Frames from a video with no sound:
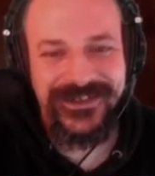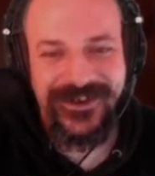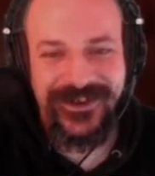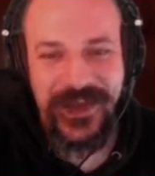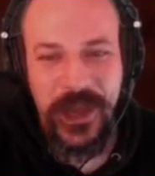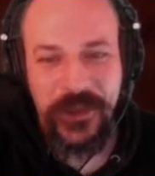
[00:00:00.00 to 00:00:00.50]

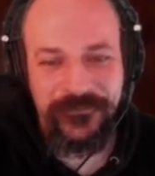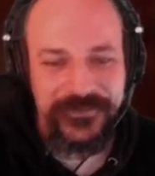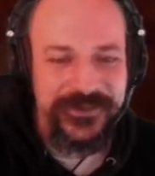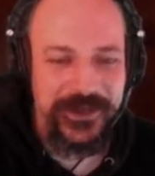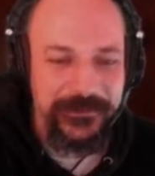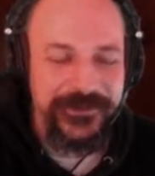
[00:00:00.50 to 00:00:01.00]
I love this
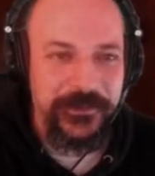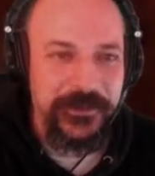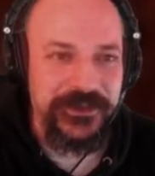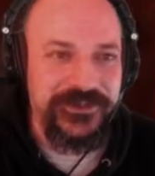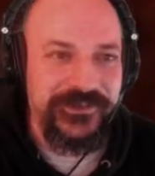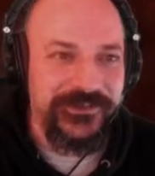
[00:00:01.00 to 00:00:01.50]
game so
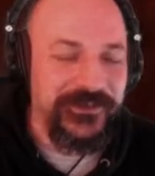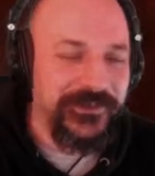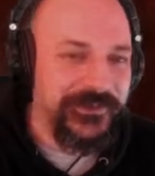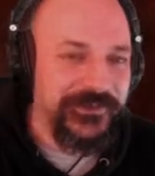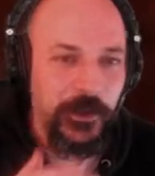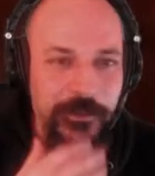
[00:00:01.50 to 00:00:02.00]
much, it's
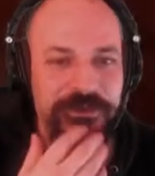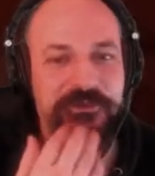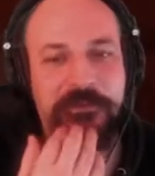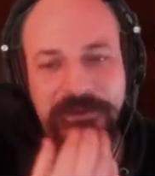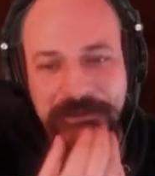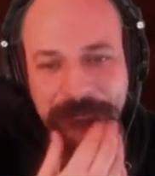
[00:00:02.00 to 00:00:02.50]
just so much
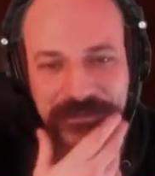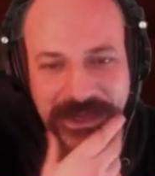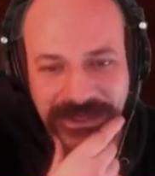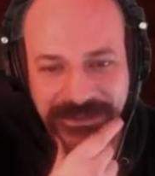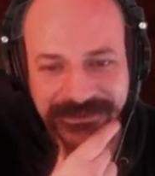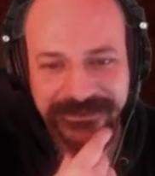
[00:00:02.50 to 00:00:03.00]
fun.
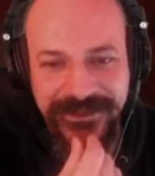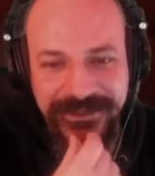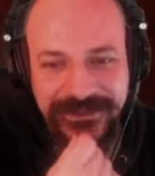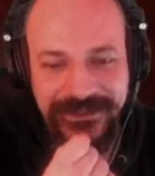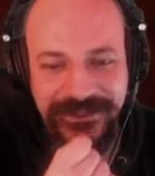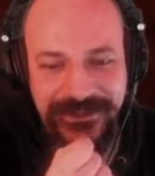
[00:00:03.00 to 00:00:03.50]
And
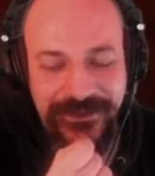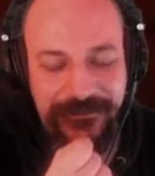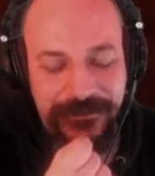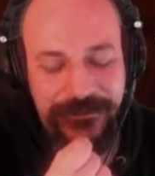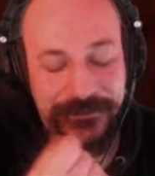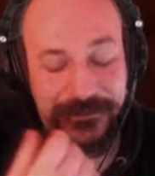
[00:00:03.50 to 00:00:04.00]

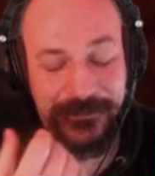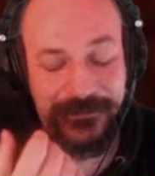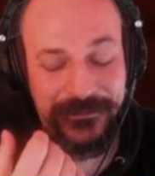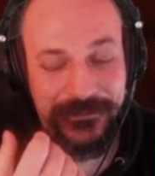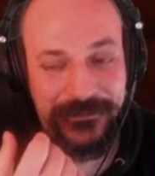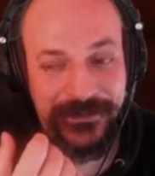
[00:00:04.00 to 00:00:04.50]

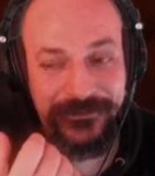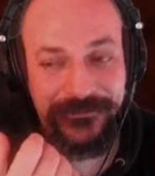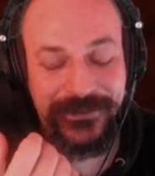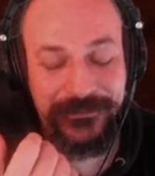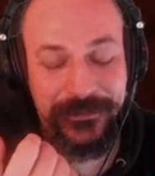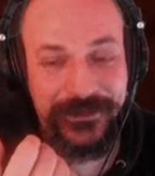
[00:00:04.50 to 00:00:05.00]

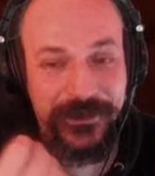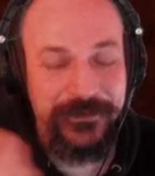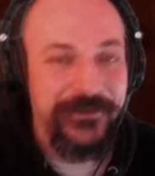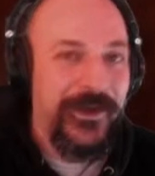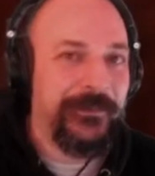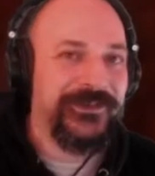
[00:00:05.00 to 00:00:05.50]
there's been a
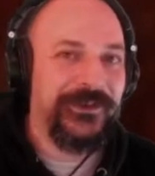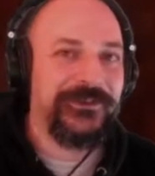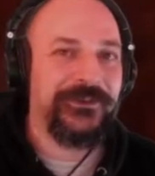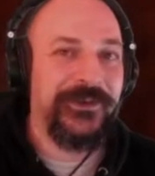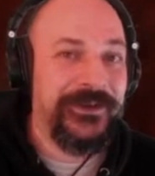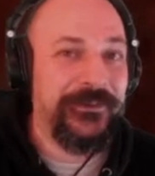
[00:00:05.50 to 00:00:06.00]
couple of episodes
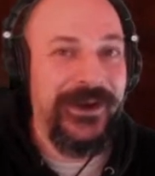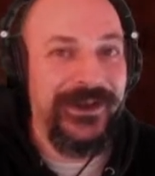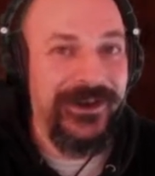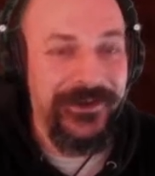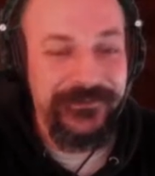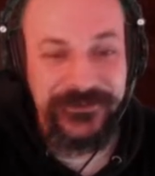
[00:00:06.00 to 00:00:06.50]
already where
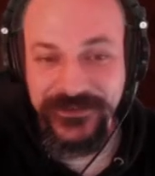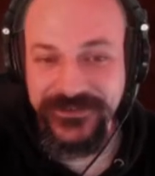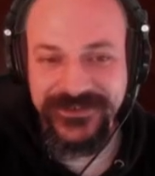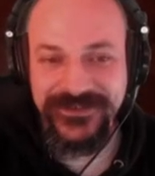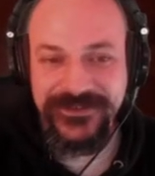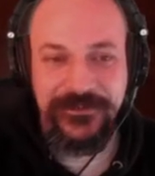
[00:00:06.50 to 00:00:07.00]
I've
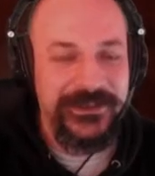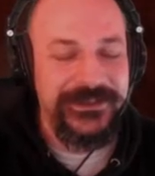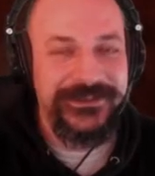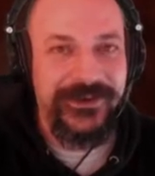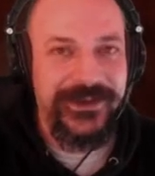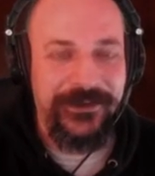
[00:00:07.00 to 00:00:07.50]
just
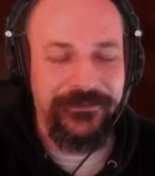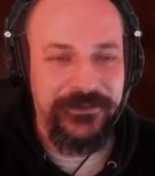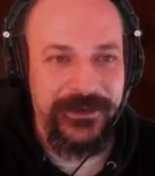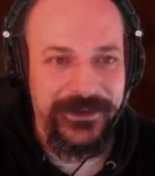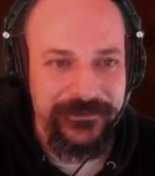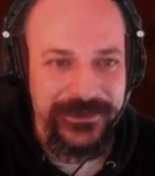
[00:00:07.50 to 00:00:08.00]
completely got carried
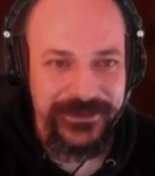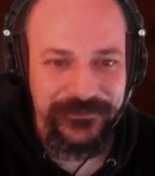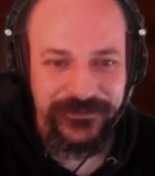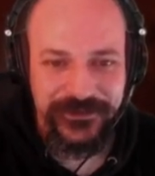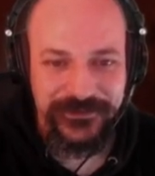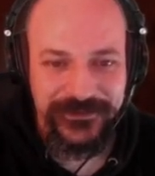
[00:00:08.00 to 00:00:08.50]
away and played
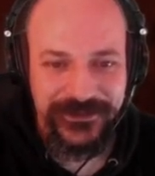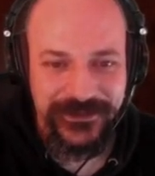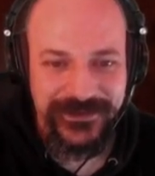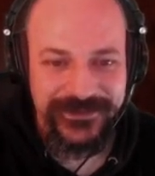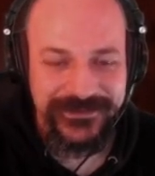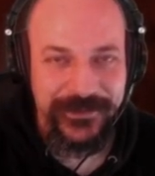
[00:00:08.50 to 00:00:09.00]
for, at
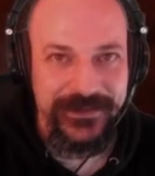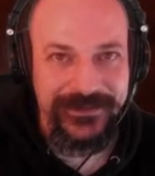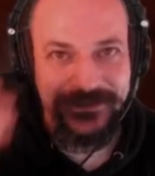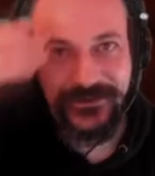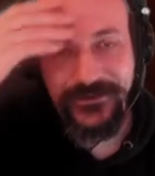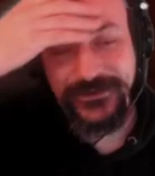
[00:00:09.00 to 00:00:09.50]
least 10
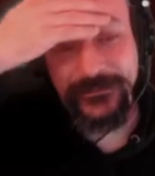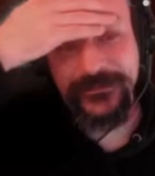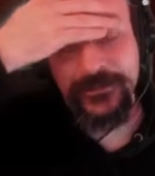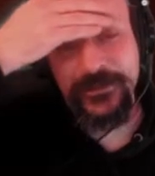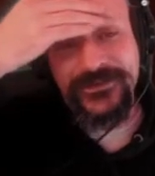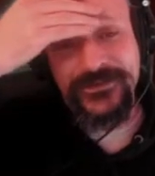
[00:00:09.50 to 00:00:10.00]
minutes longer than I'm
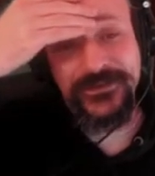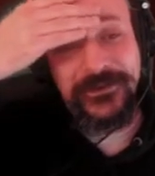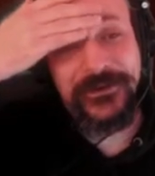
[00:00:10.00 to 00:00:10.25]
supposed to.